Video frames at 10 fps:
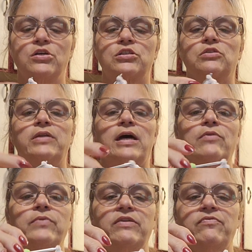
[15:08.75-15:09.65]
So
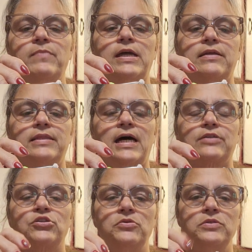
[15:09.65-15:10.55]
now we've made
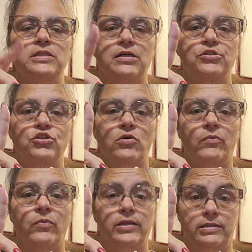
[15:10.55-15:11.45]
that 2 stitch
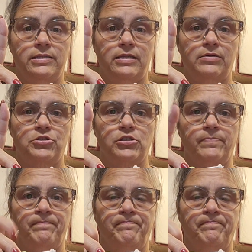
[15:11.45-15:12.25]
1 stitch.